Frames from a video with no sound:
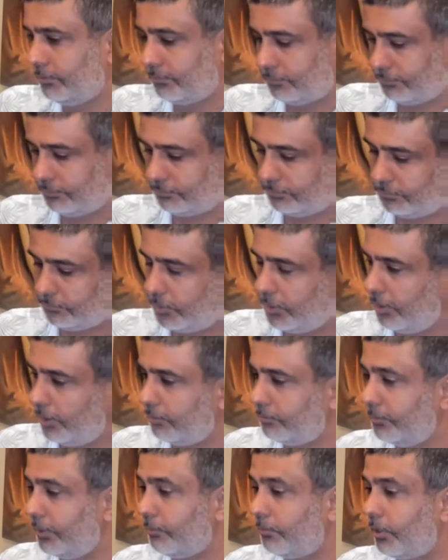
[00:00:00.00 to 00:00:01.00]

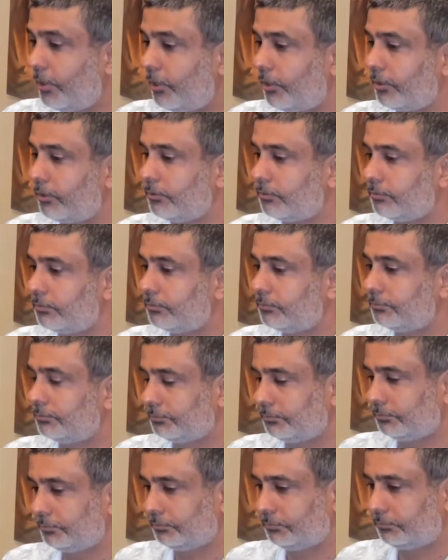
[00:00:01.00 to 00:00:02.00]

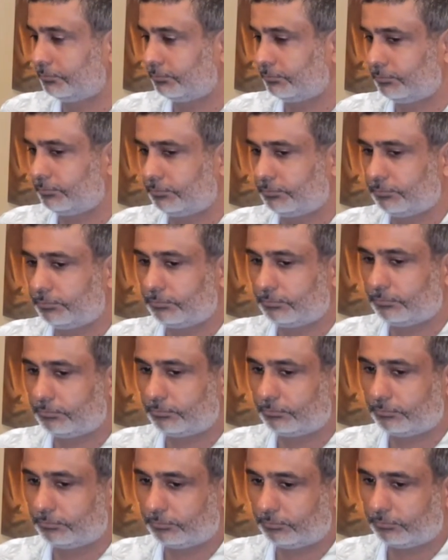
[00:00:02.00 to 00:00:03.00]

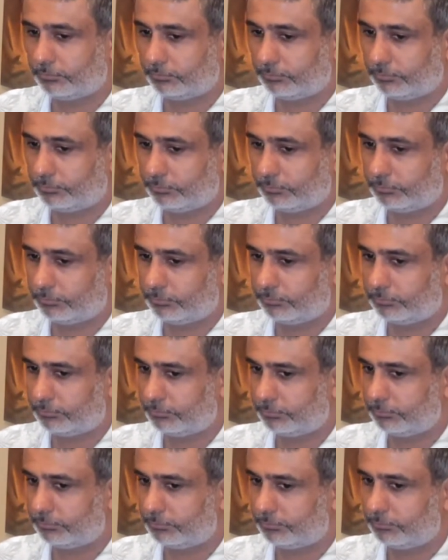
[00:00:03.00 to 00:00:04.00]

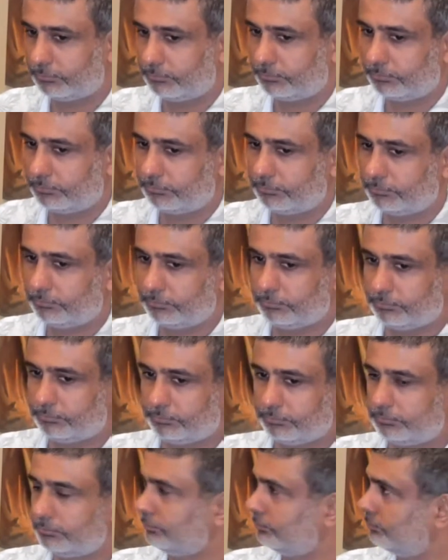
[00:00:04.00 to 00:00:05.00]

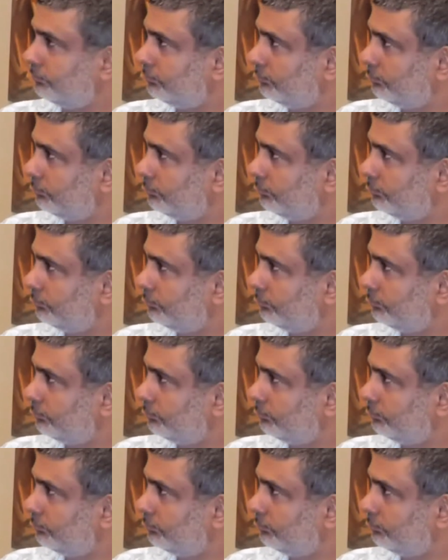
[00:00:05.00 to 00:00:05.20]
No words are spoken by the person on screen.